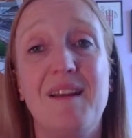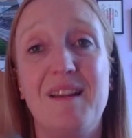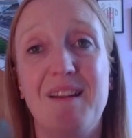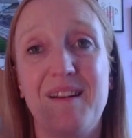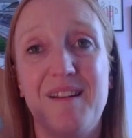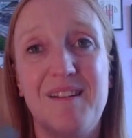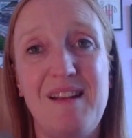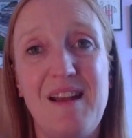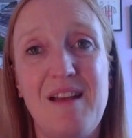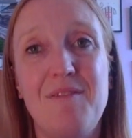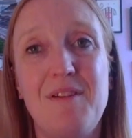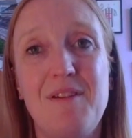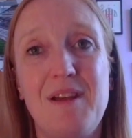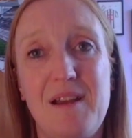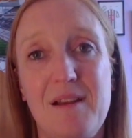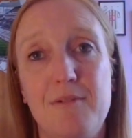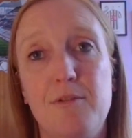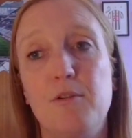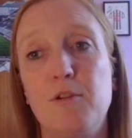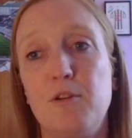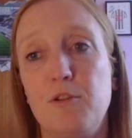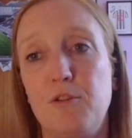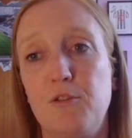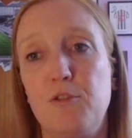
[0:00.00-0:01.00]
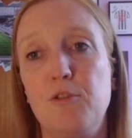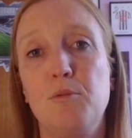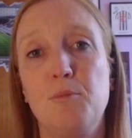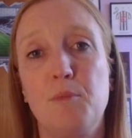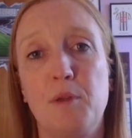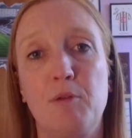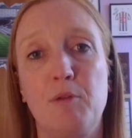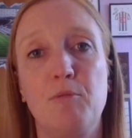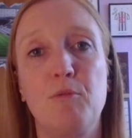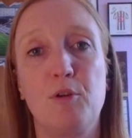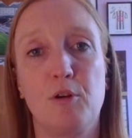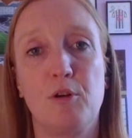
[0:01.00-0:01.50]
never ever assume
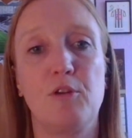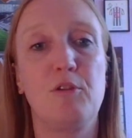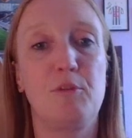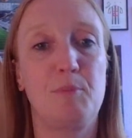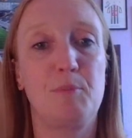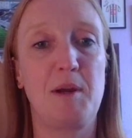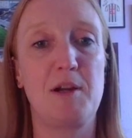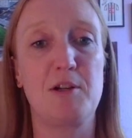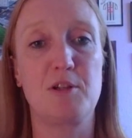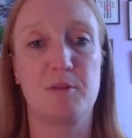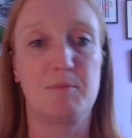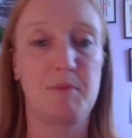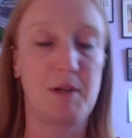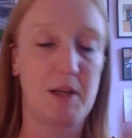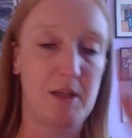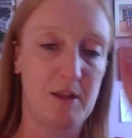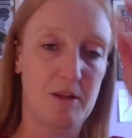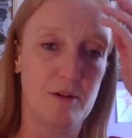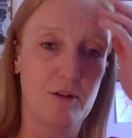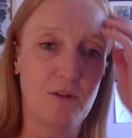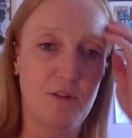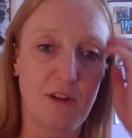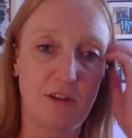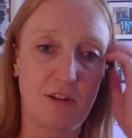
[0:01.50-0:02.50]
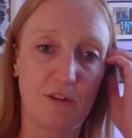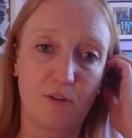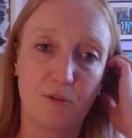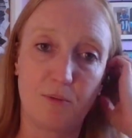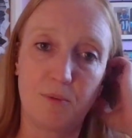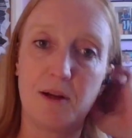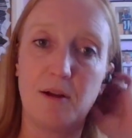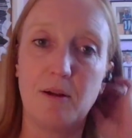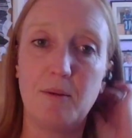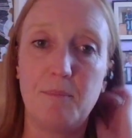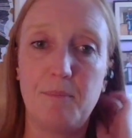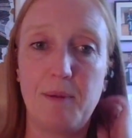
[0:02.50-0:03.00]
that we're going to smash them either, because that's as
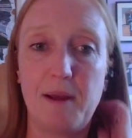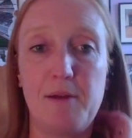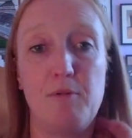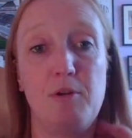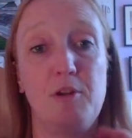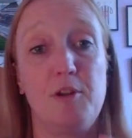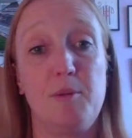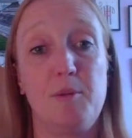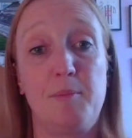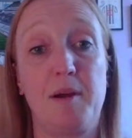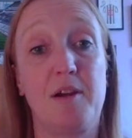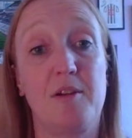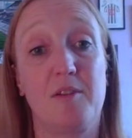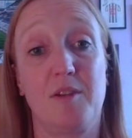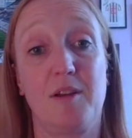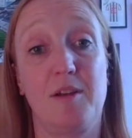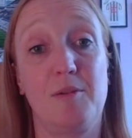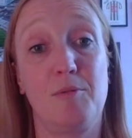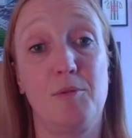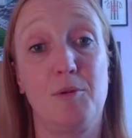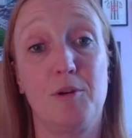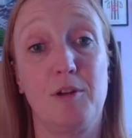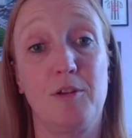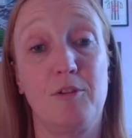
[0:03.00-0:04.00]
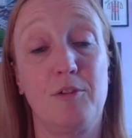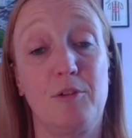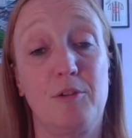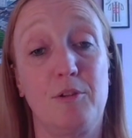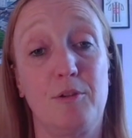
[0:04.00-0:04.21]
well it'll bite you in the backside, won't it? So